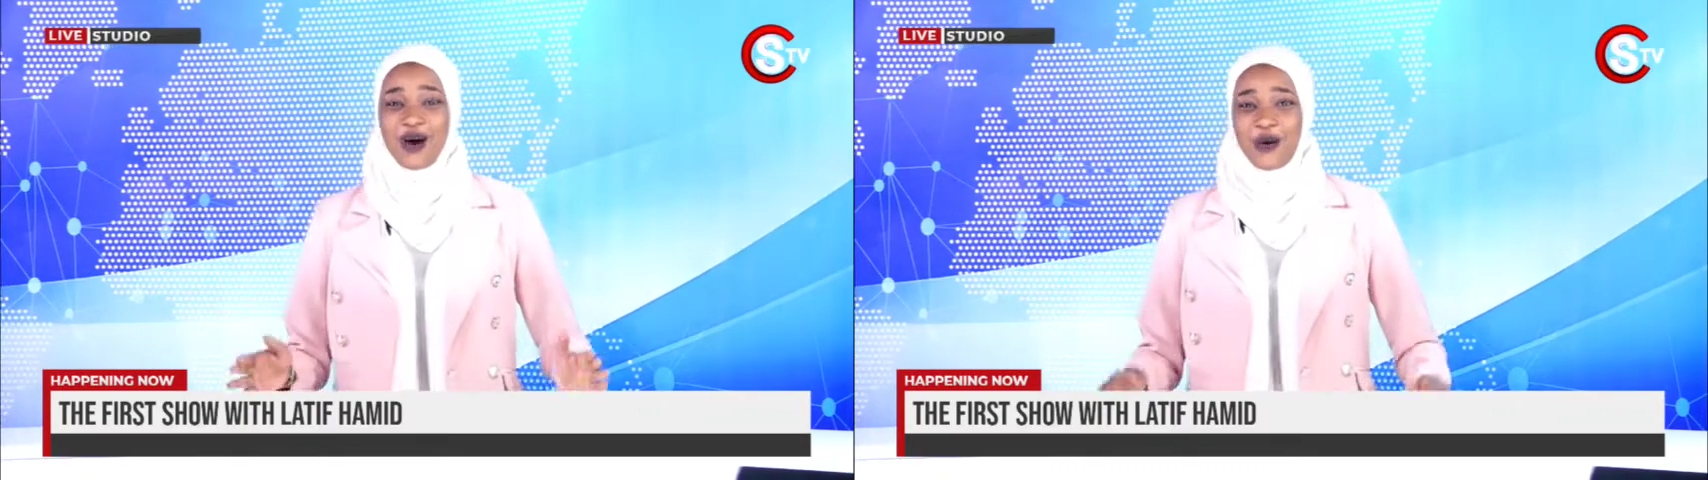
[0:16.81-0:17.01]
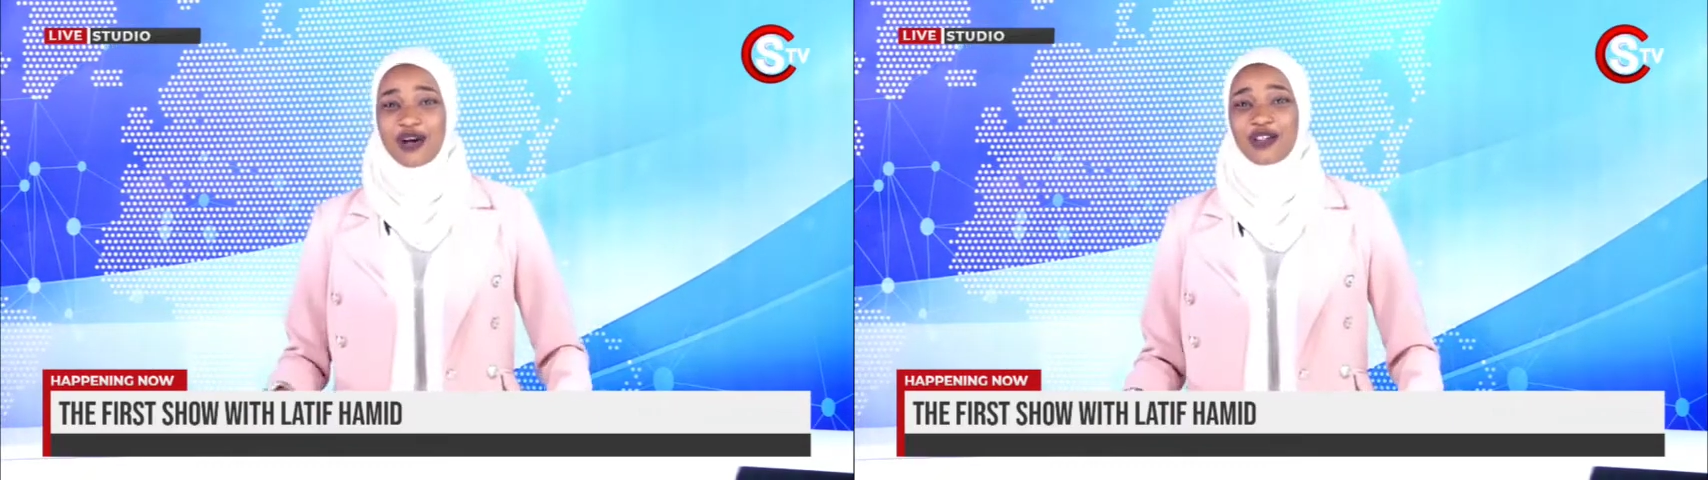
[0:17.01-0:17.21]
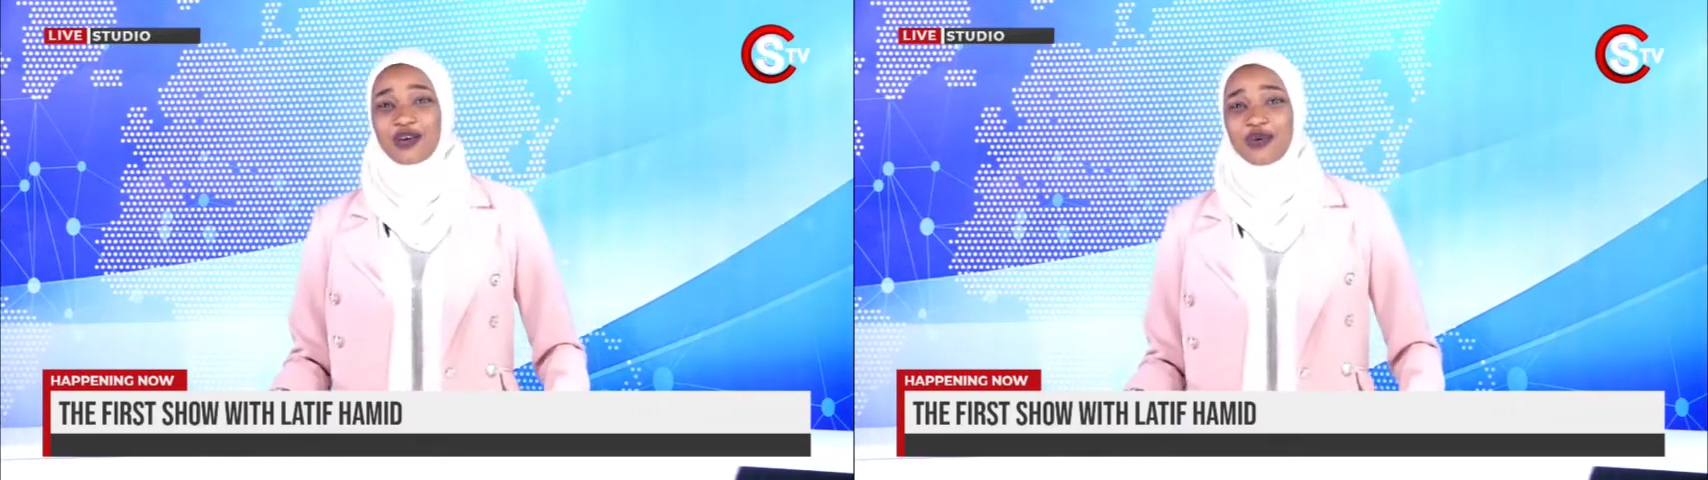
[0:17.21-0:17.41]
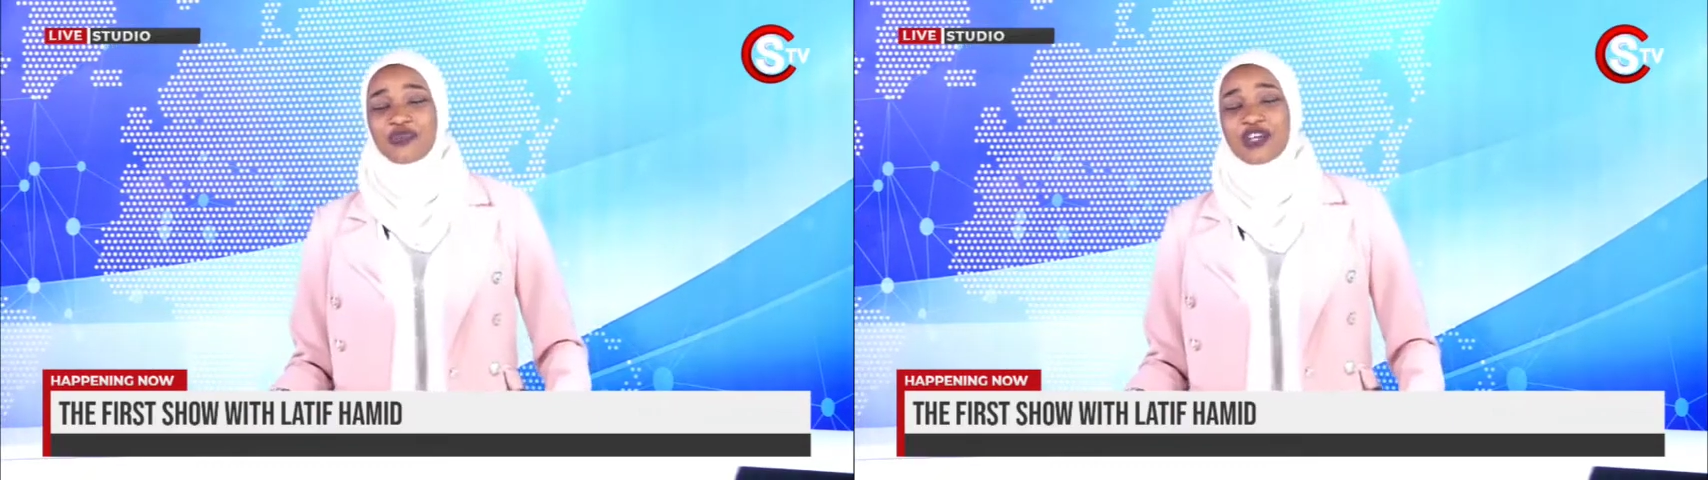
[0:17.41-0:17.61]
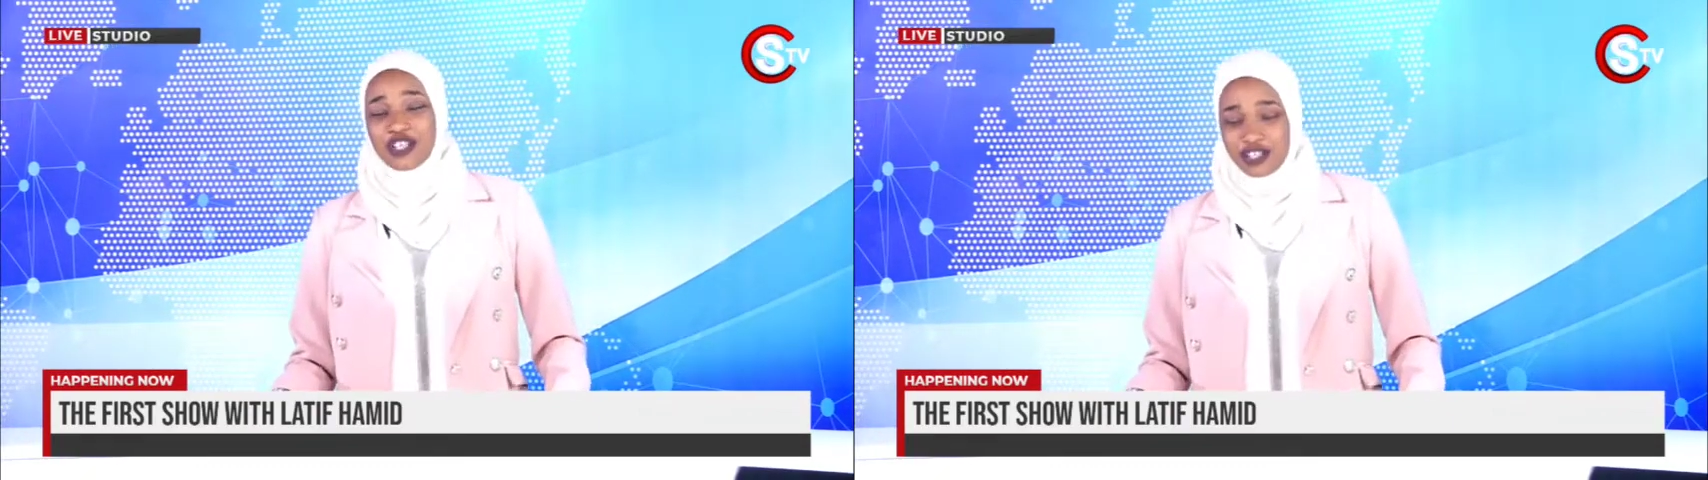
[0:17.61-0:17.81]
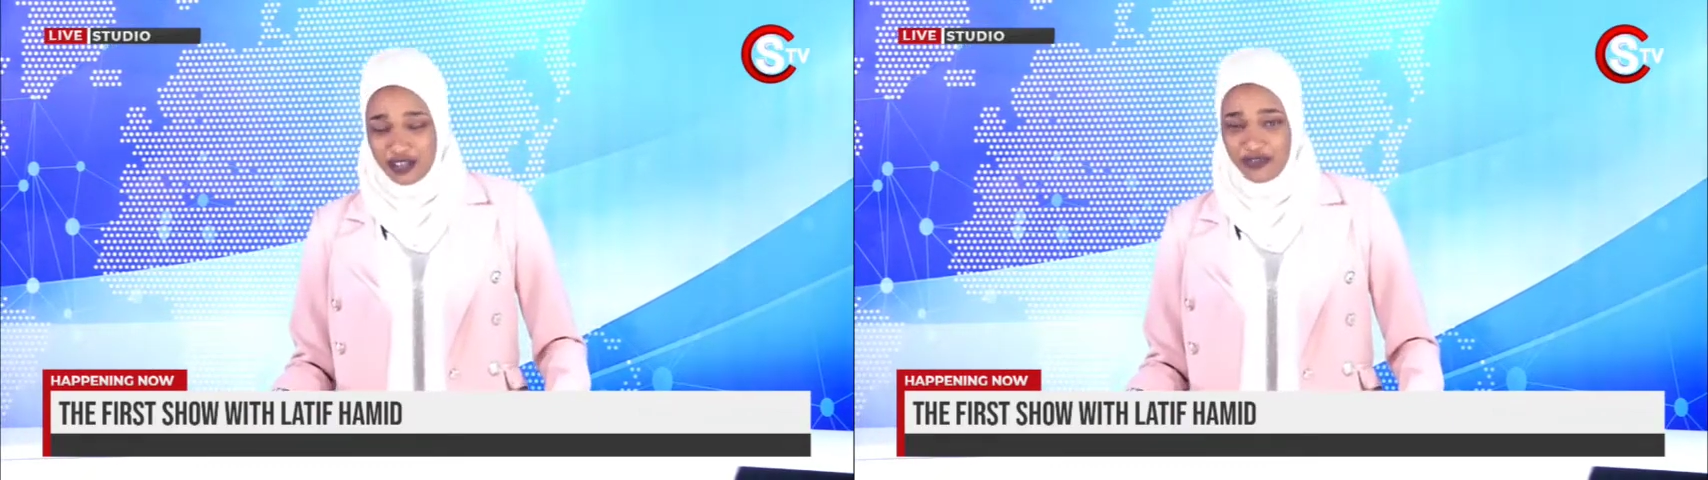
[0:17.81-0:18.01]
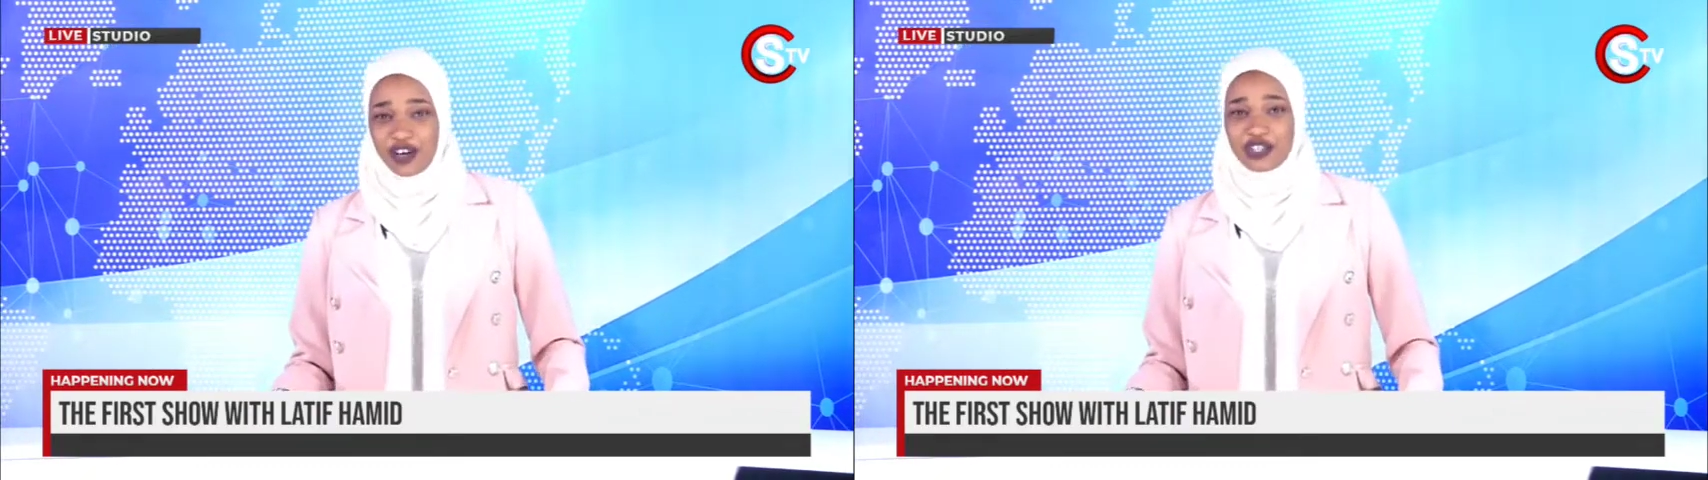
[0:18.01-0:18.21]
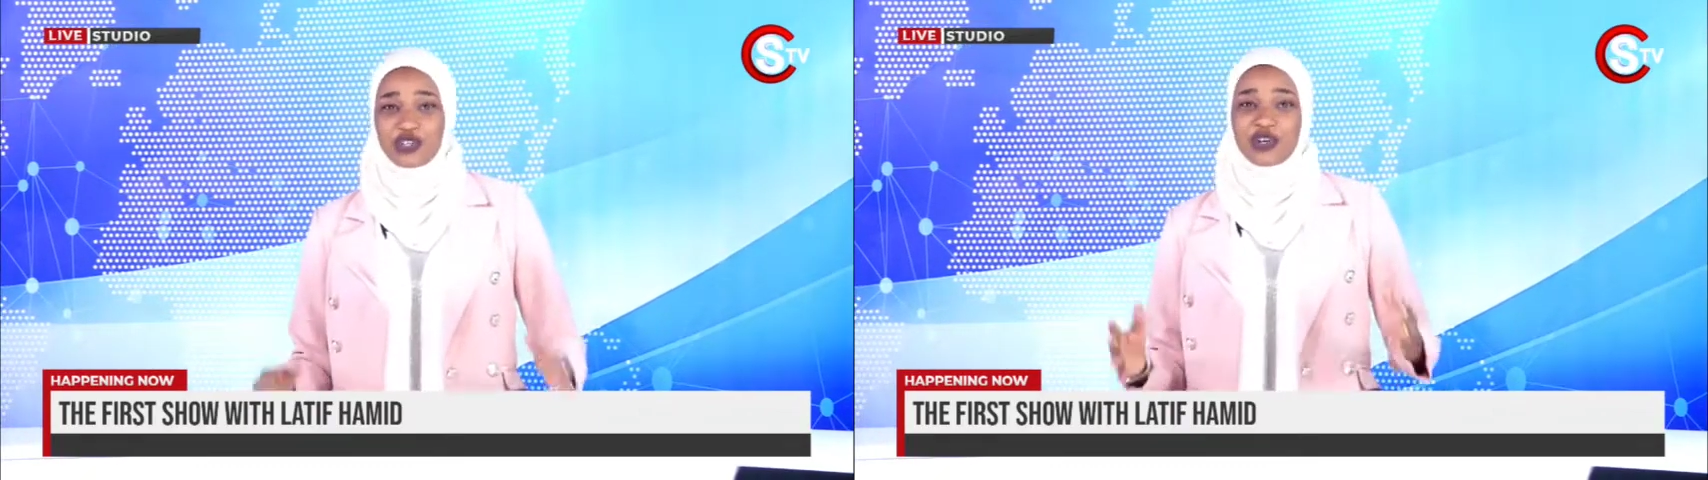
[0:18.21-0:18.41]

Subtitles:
Welcome to the first show.